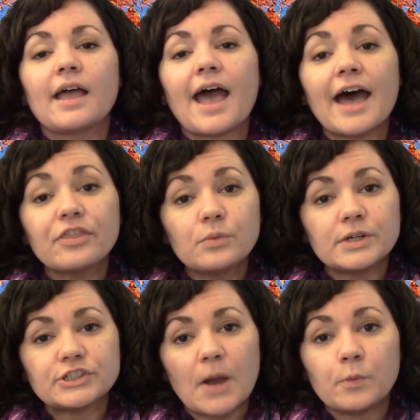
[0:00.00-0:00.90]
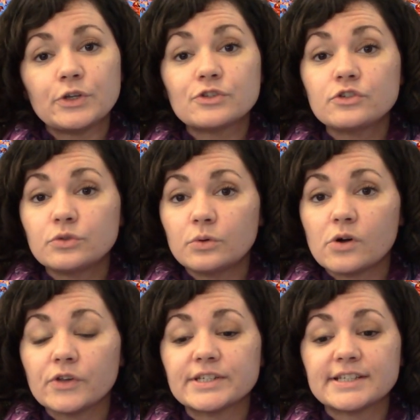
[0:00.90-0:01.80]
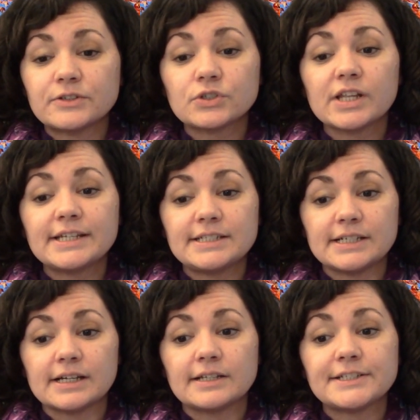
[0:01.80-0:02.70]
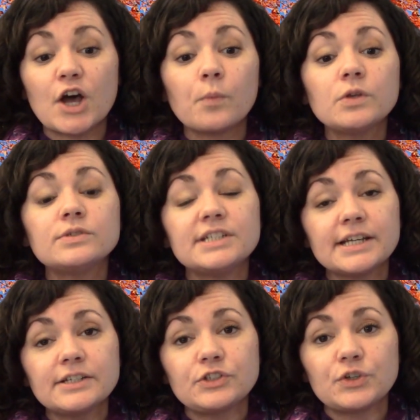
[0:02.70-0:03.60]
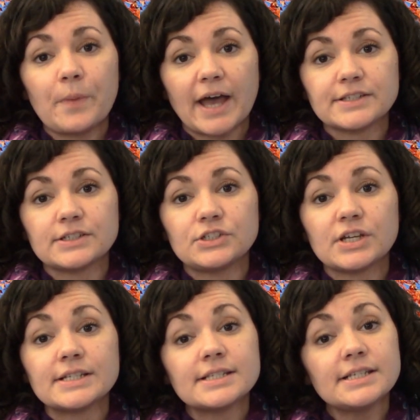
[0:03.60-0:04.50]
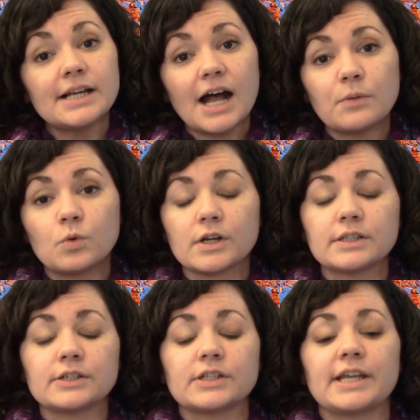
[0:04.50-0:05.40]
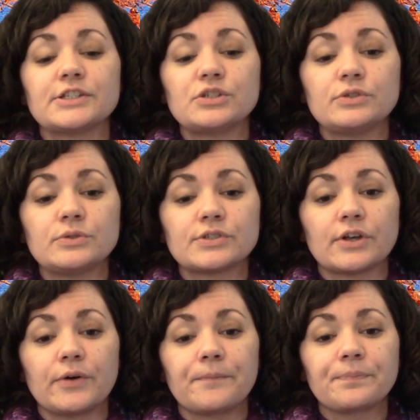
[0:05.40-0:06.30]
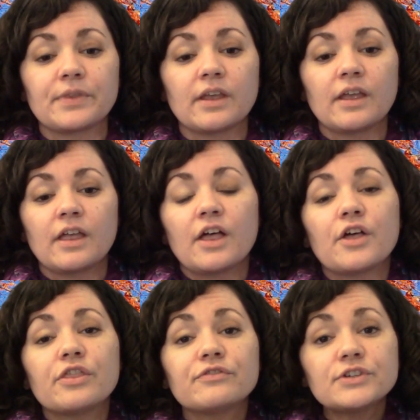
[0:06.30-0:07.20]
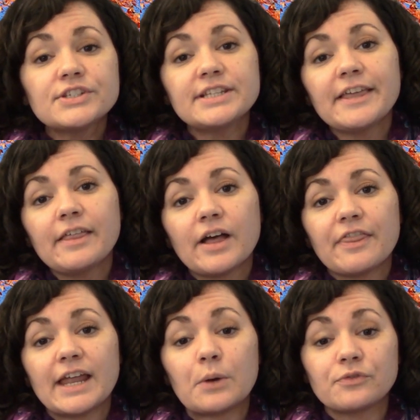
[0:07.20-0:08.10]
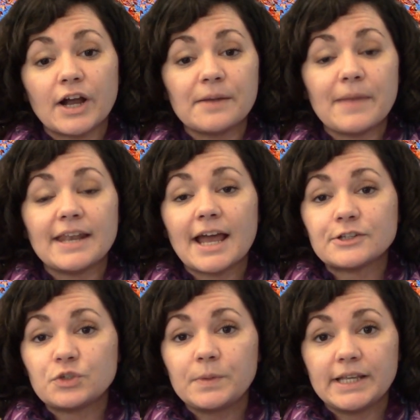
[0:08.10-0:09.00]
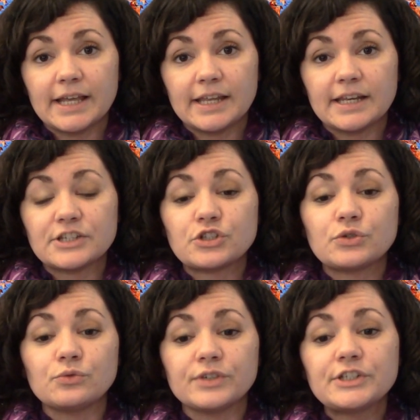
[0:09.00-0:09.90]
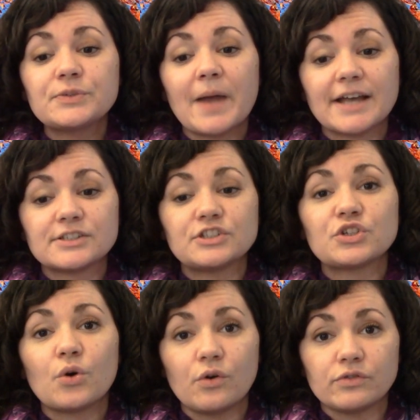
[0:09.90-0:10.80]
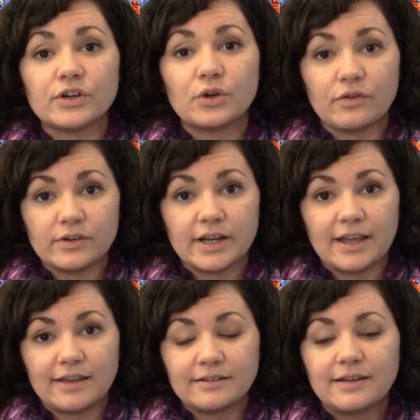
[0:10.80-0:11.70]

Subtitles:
At the workshop, we use a tool called the Central Idea to help you dig into your passage and see God more clearly as you do so. The first thing that I would recommend as you begin is to read your passage over and over again.